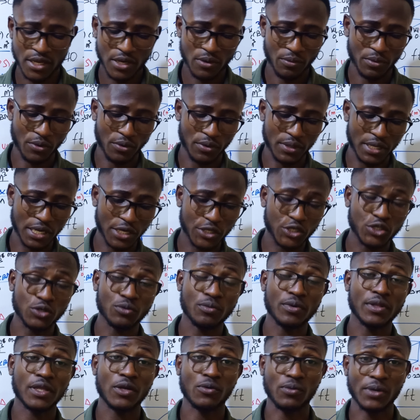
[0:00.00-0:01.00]
we connect you
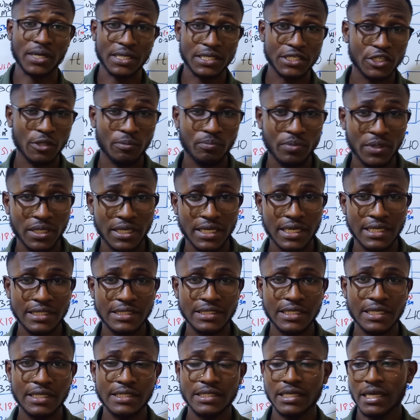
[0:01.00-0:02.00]
with the right shipping
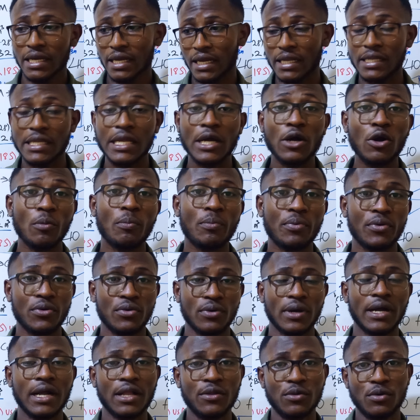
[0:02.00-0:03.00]
agent and help
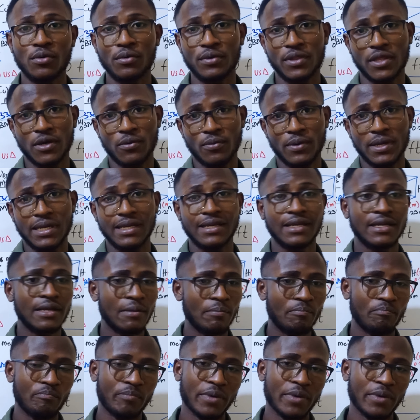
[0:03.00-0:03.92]
you along with the way.